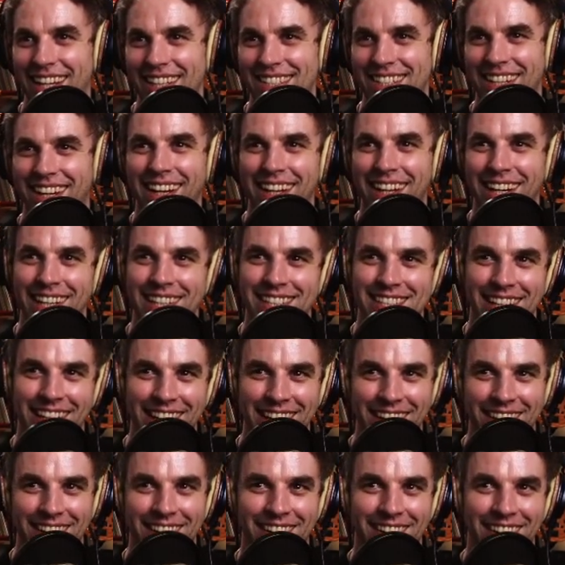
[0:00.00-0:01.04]
I saw it. I was
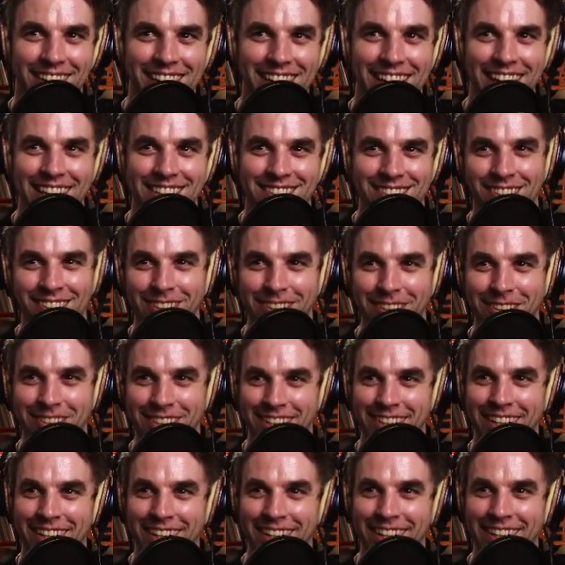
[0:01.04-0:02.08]
like, "Oh, he has an
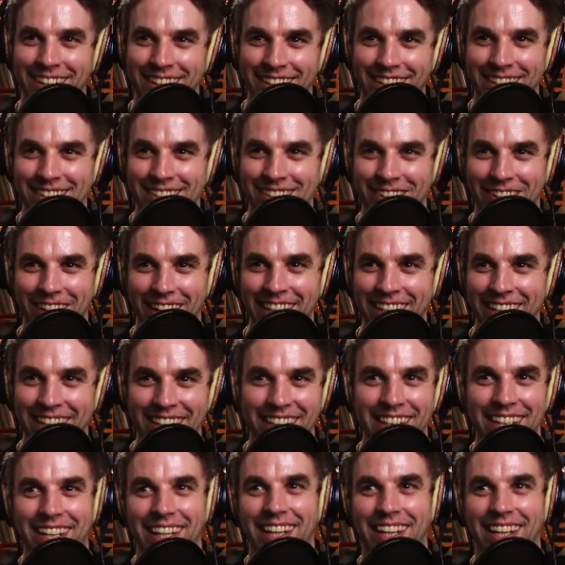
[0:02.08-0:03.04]
illusion here. It's okay."